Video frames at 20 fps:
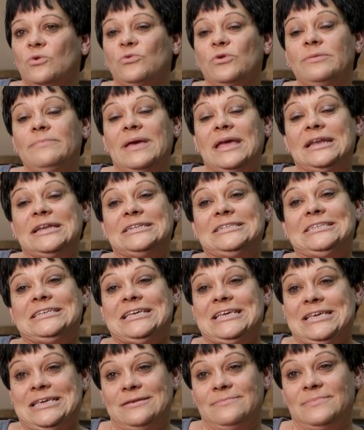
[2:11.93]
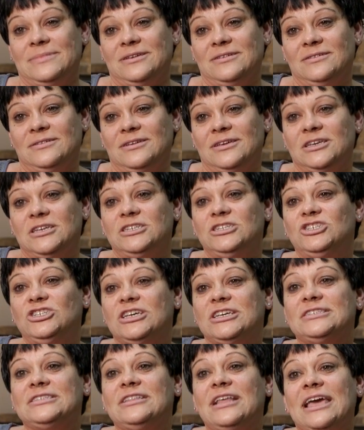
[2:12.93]
remain a team,
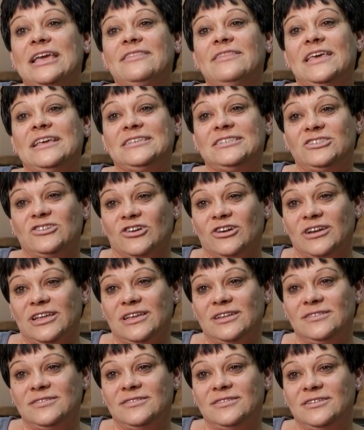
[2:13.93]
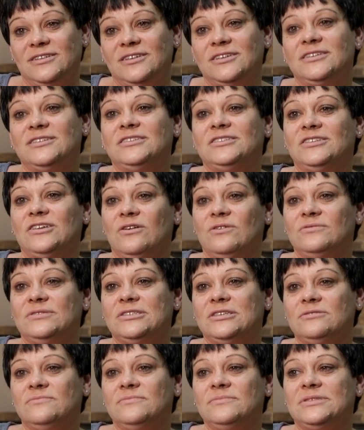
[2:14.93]
just like they started. So
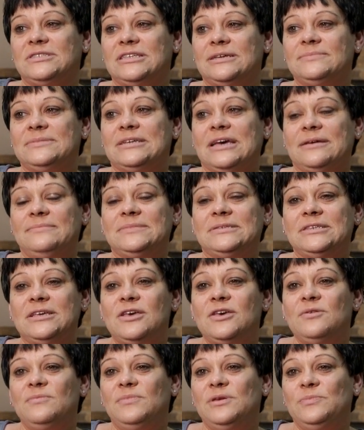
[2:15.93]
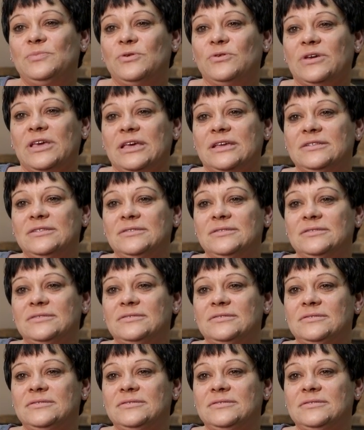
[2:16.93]
sometimes people get